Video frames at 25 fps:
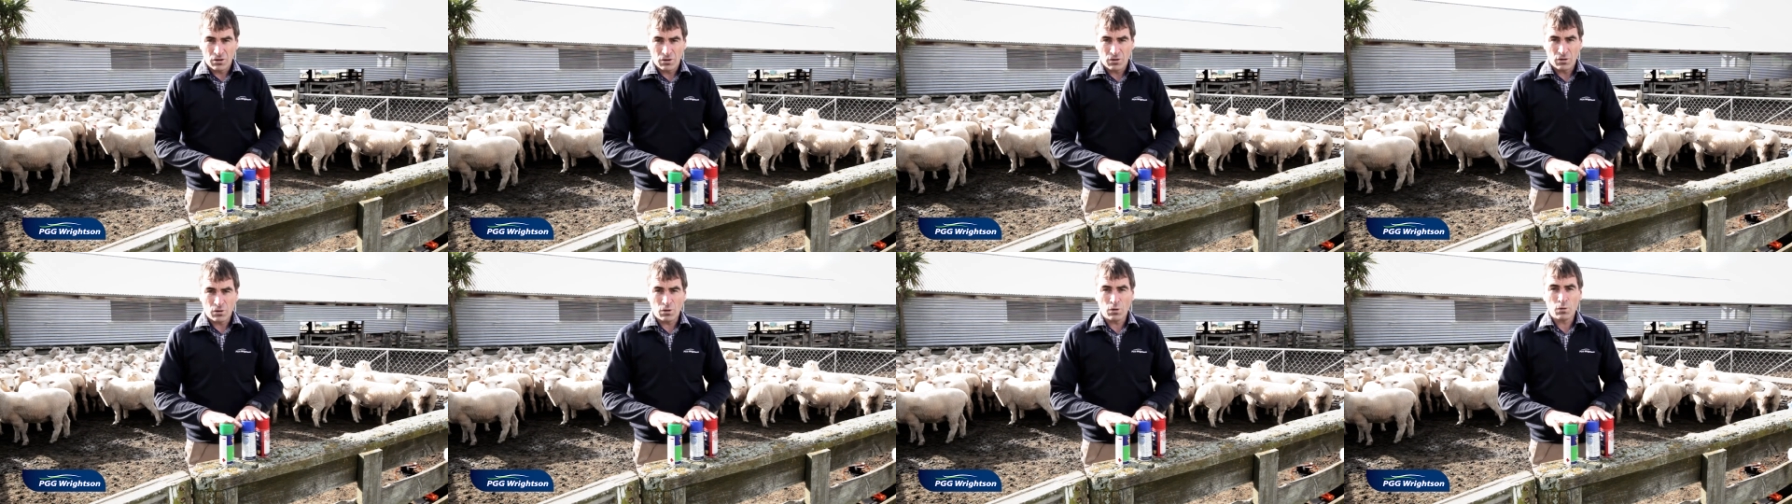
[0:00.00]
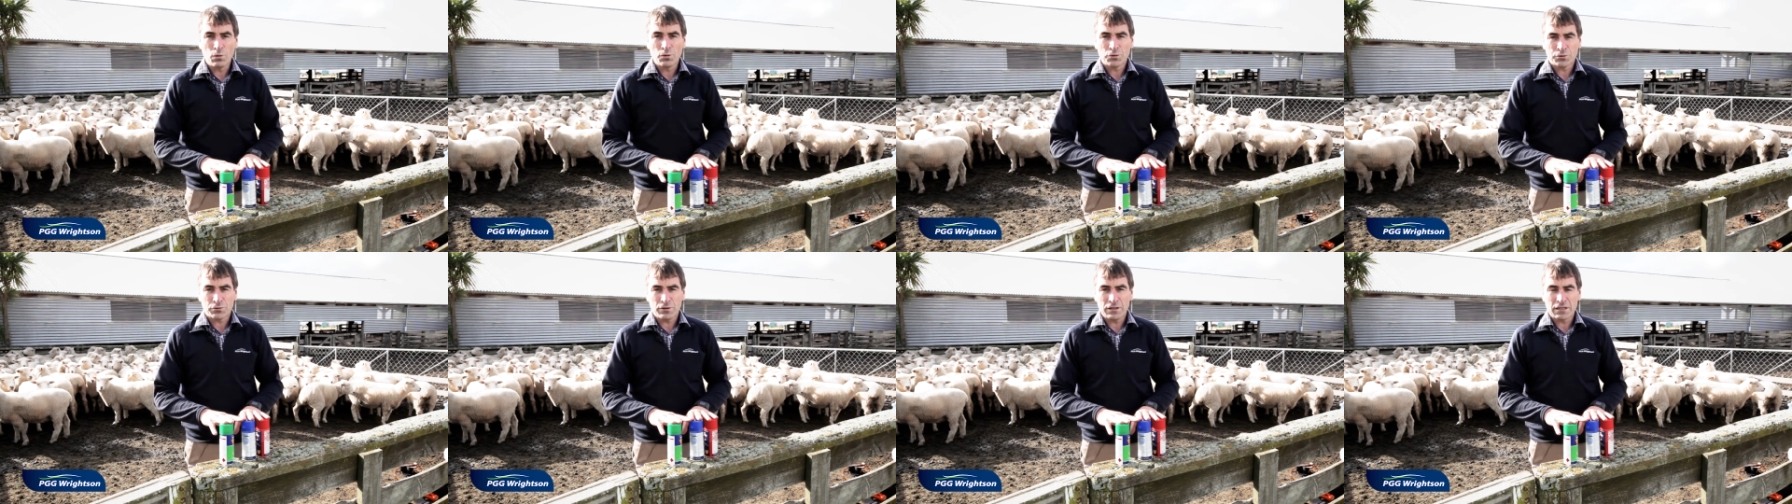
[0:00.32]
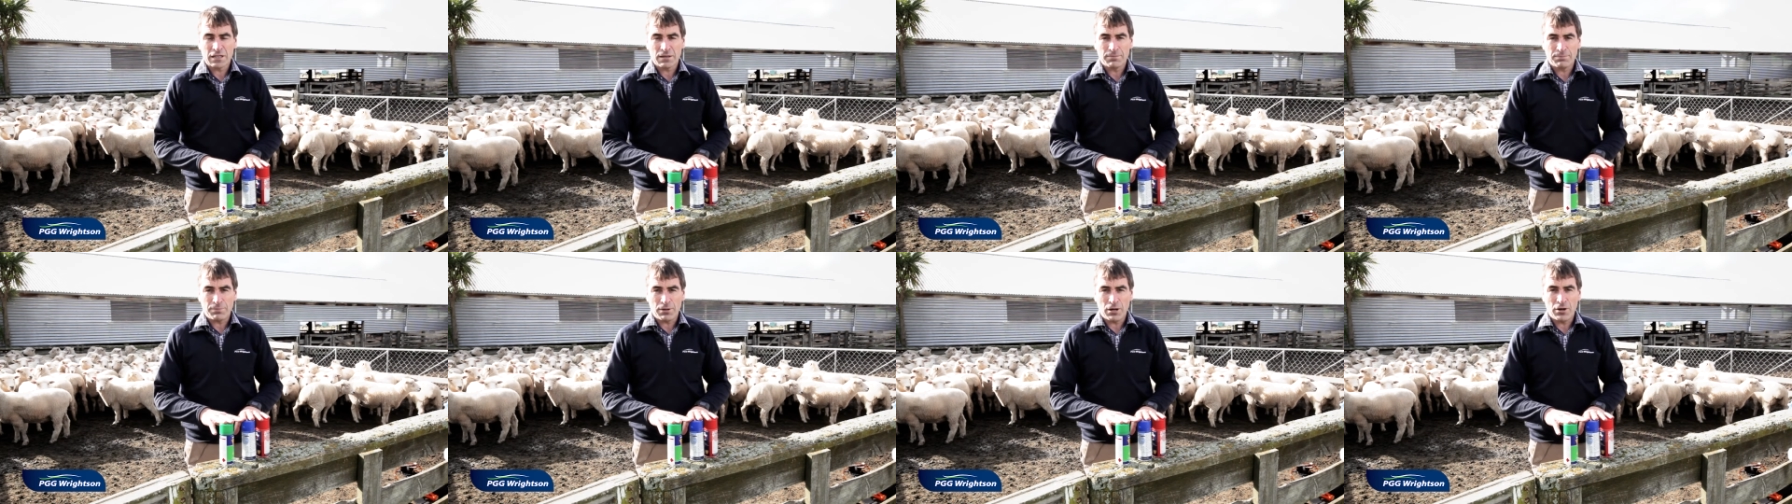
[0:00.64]
all three
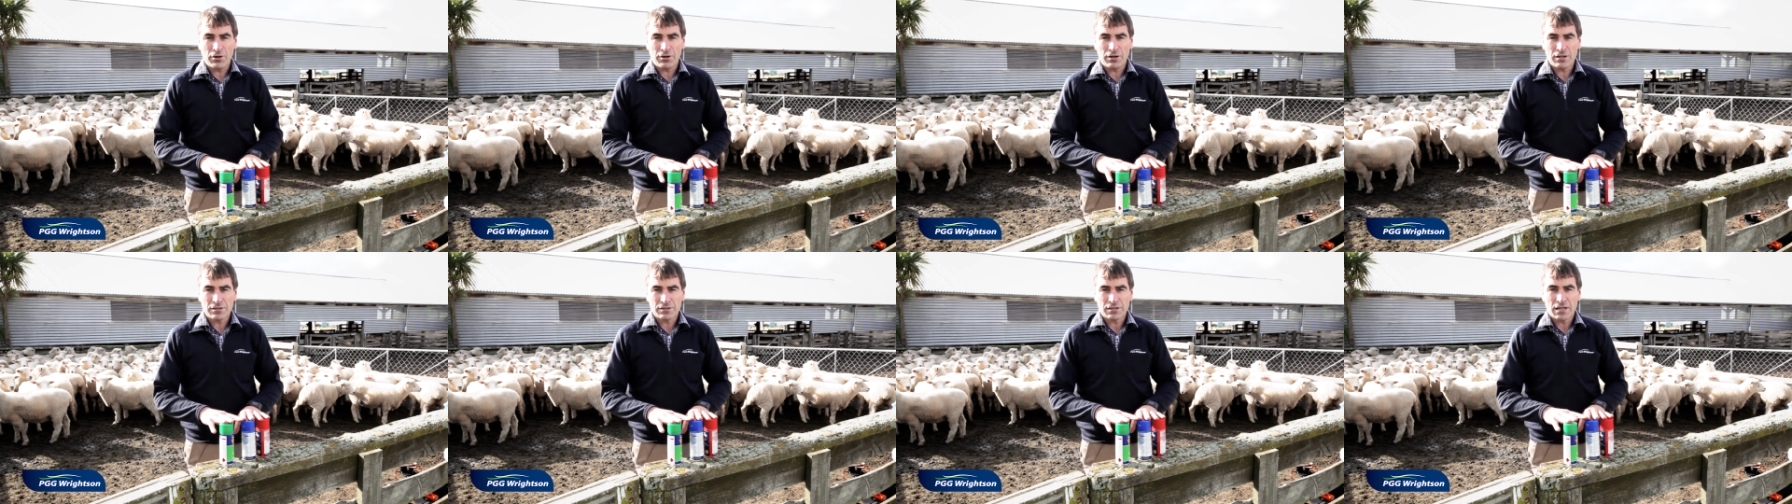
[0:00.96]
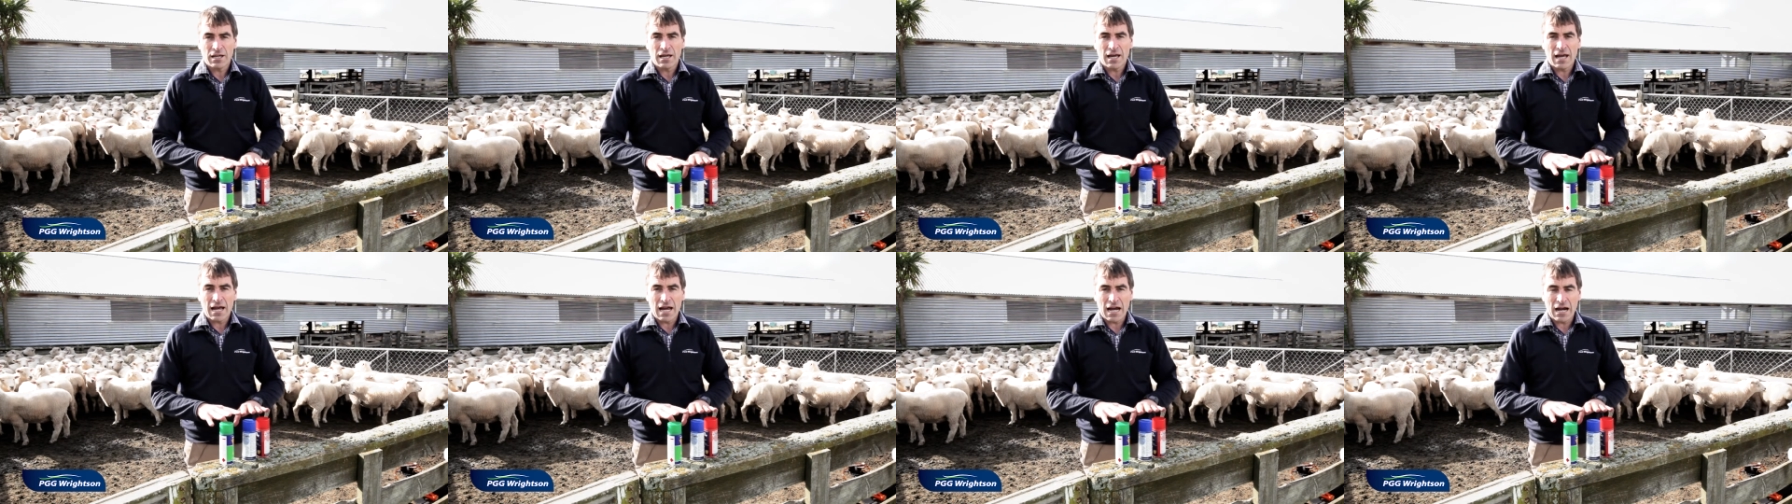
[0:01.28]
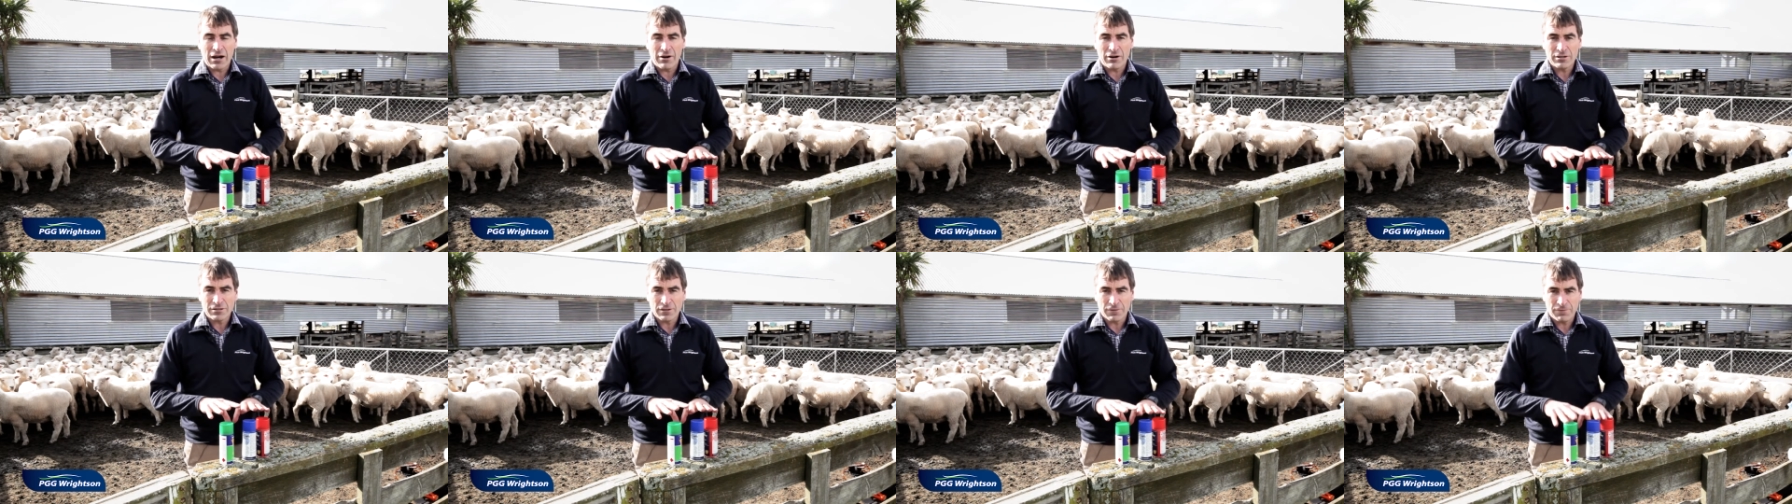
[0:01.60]
components
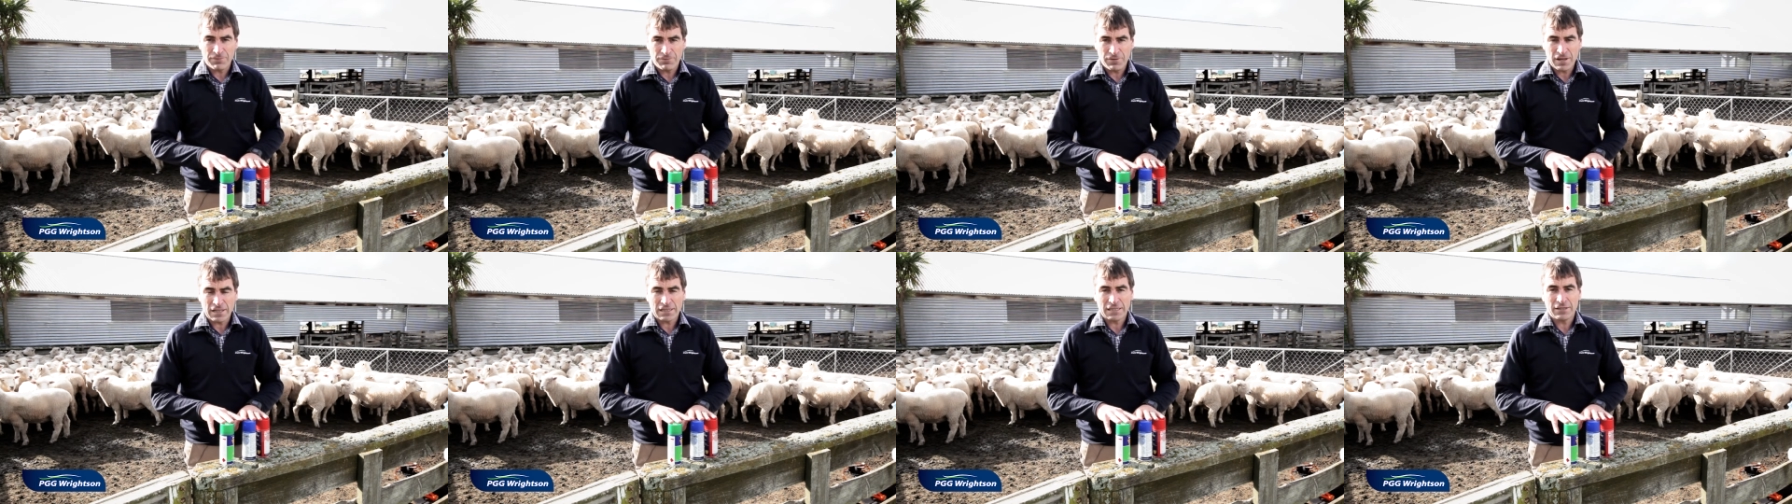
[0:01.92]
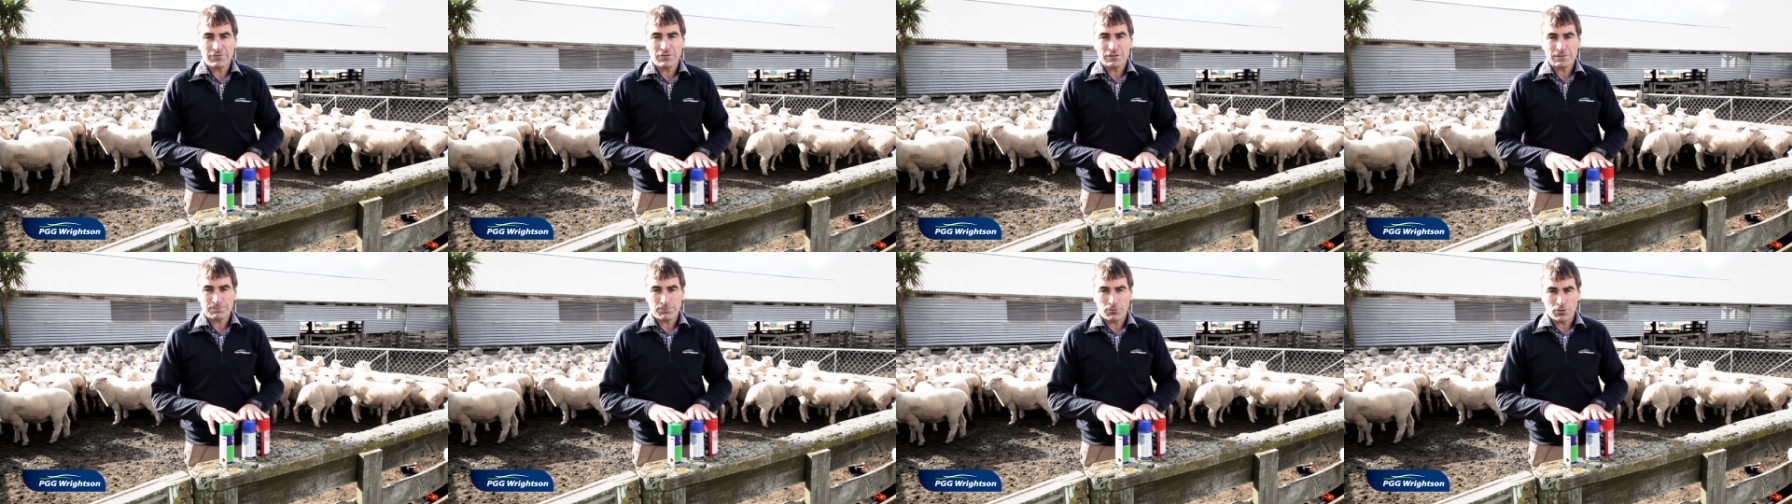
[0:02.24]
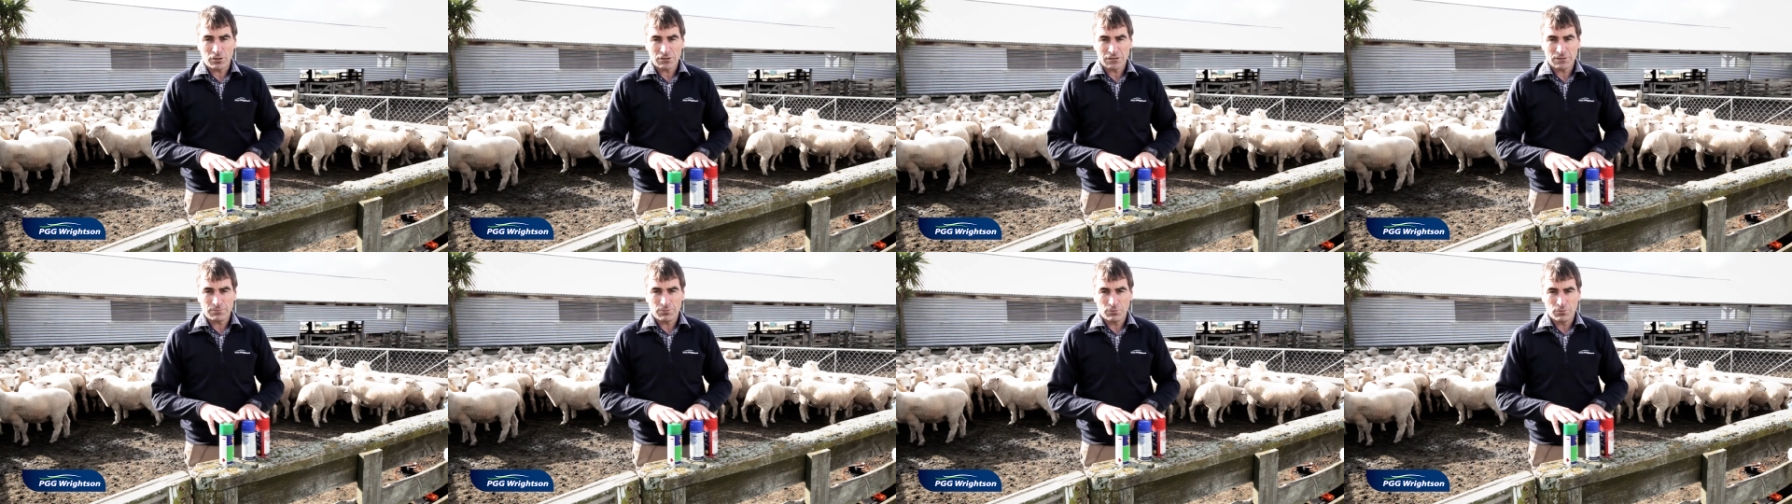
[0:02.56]
are as effective as
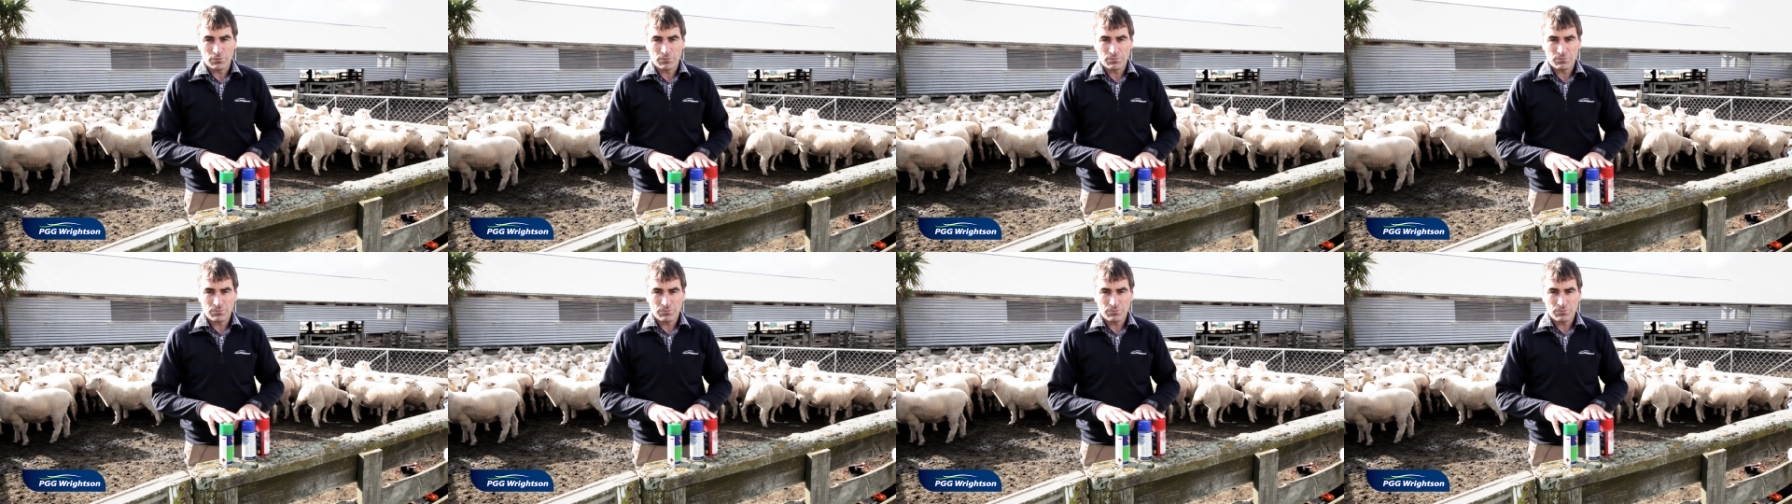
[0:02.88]
possible.